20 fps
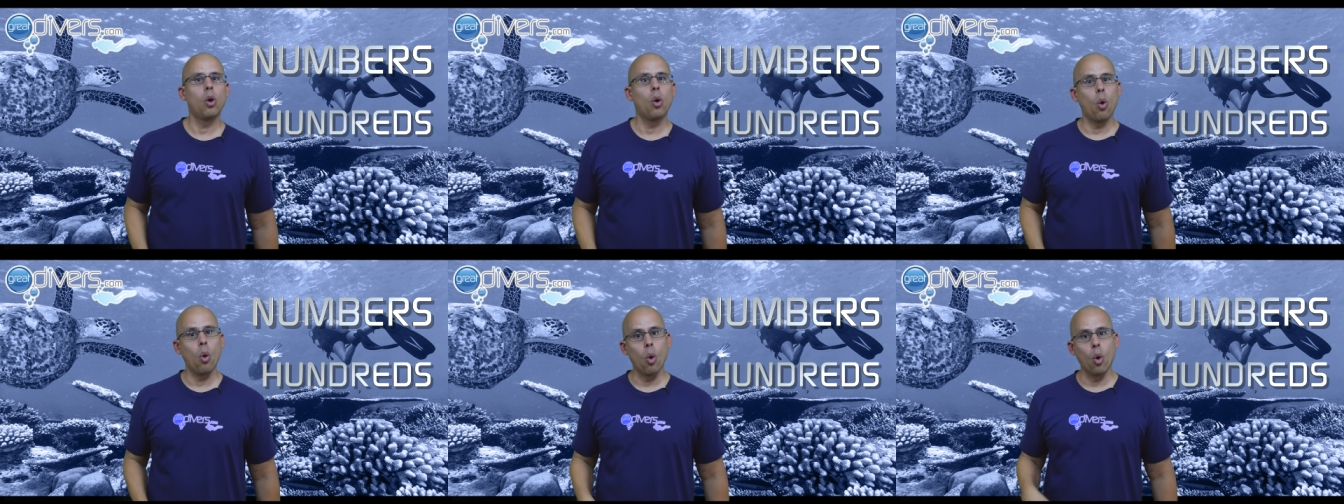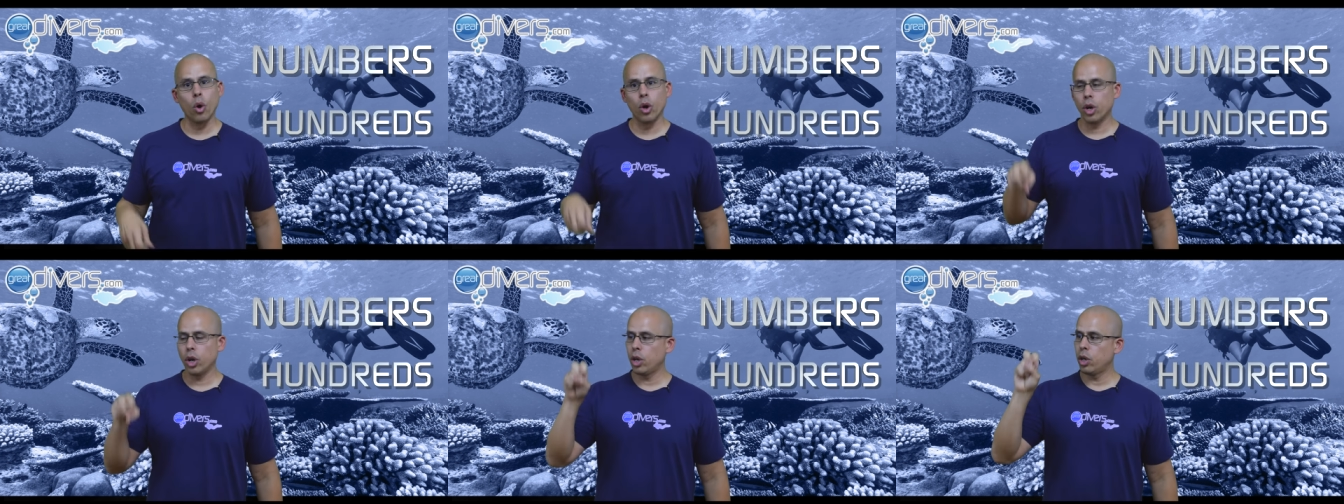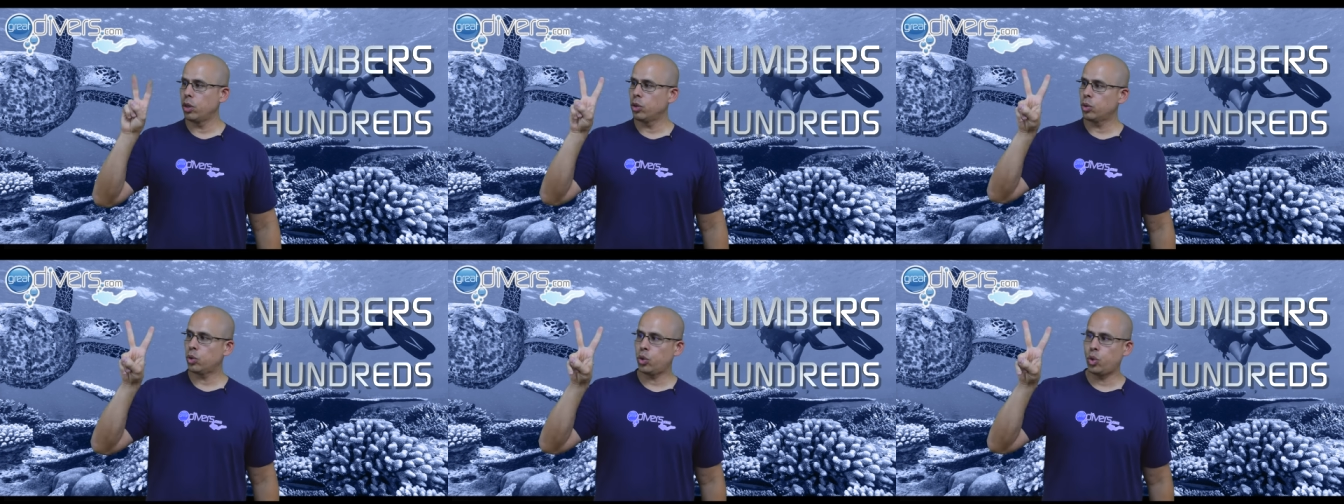or
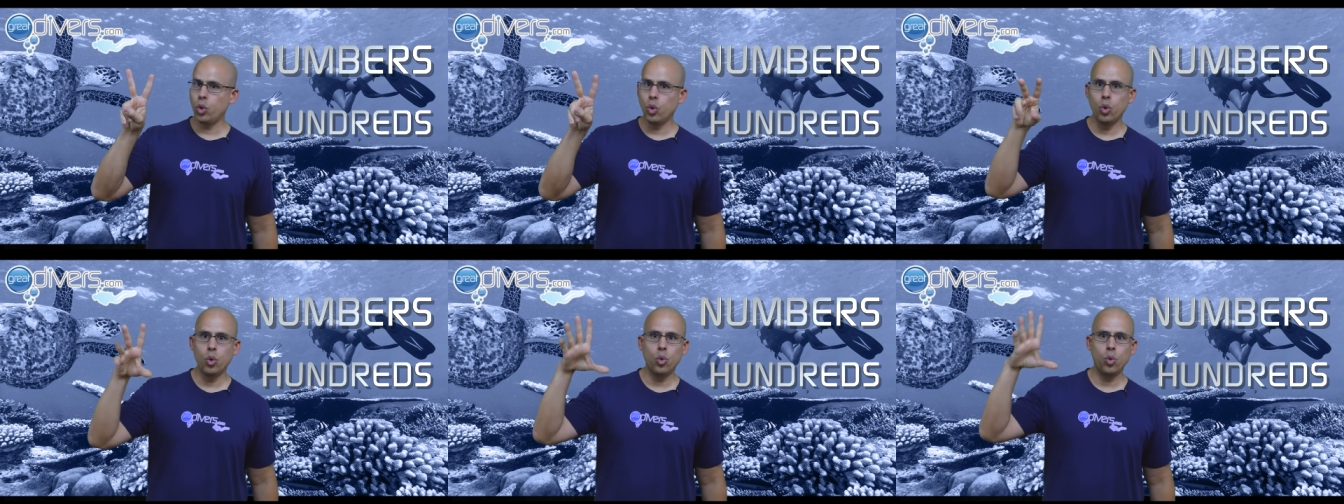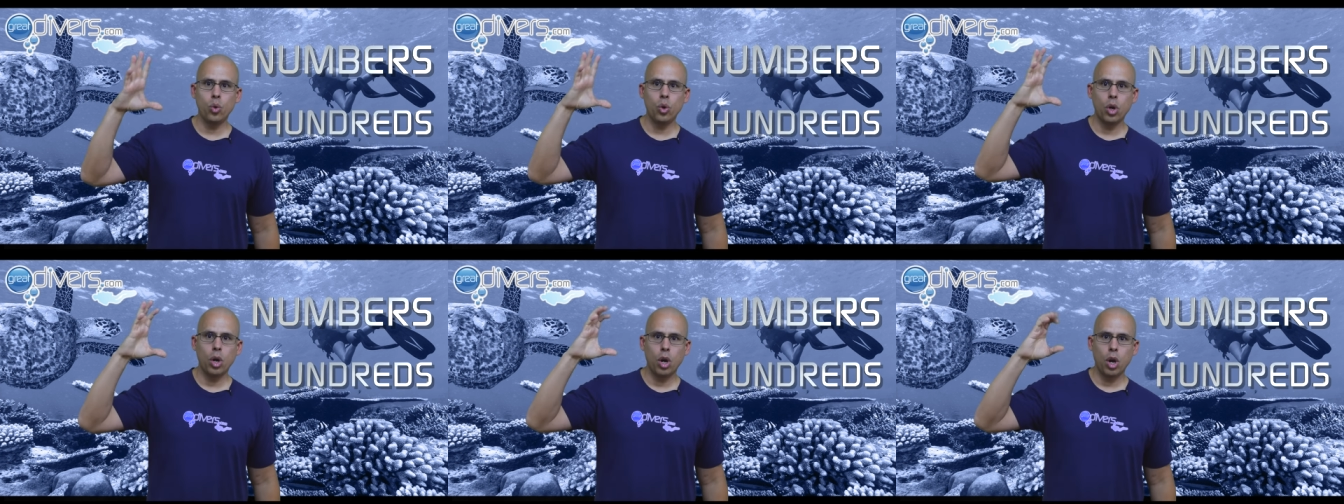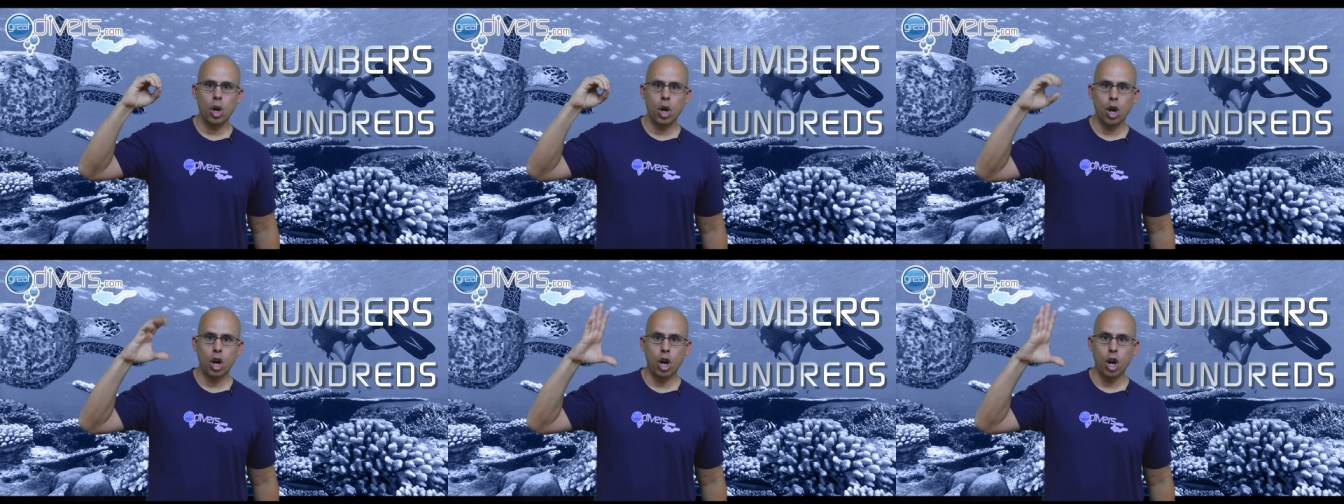
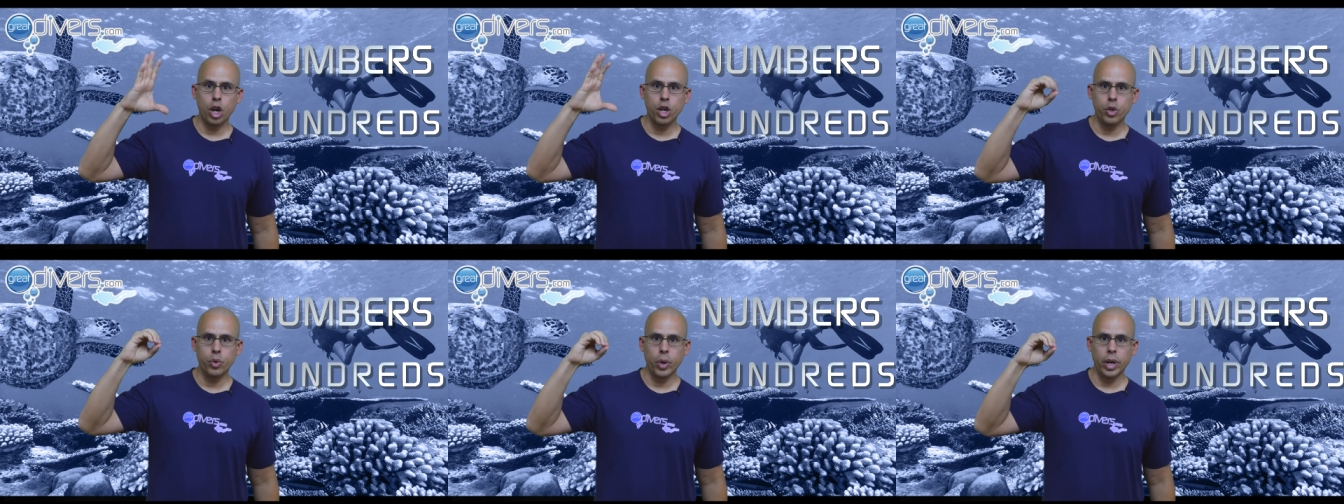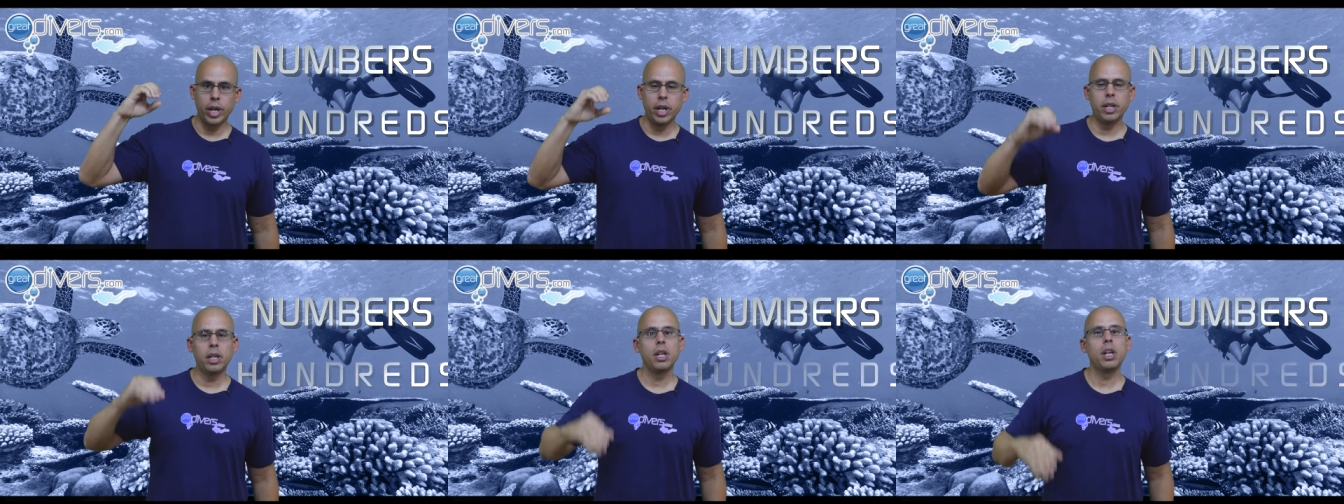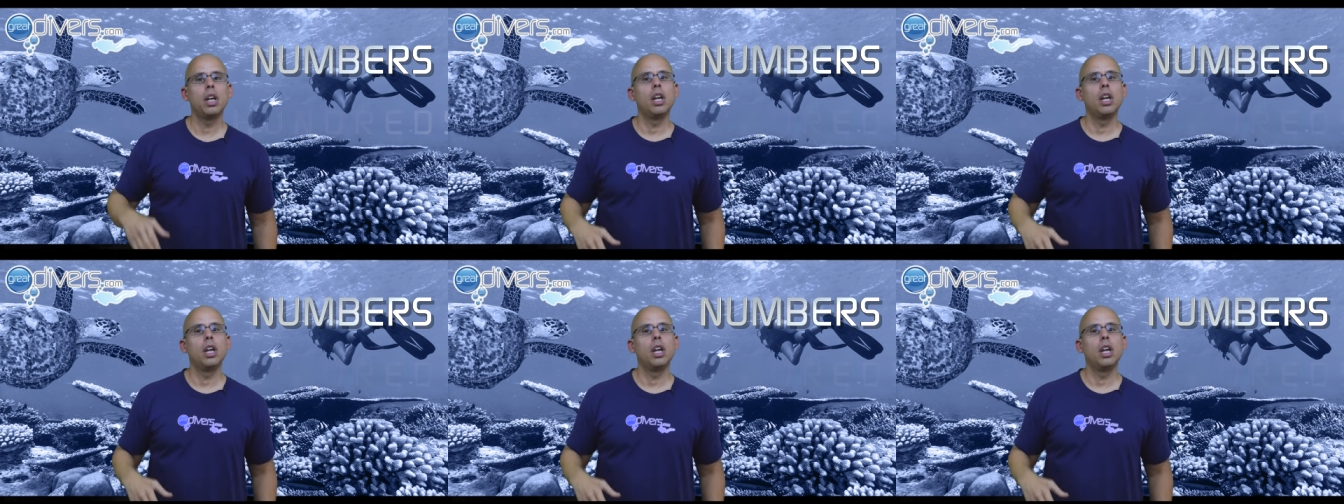200.